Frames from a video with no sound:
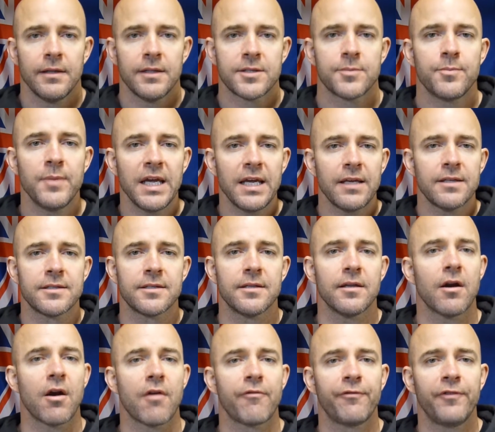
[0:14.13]
This means
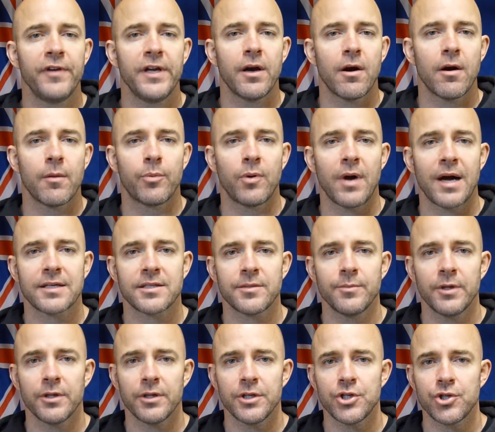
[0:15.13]
that our feet are
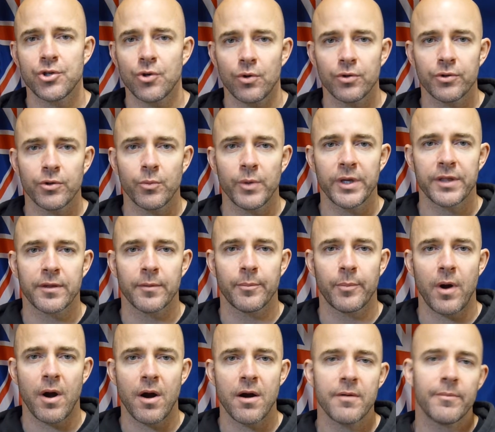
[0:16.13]
approximately shoulder width
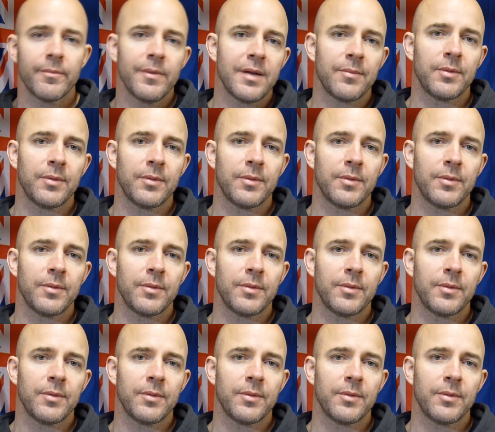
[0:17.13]
apart,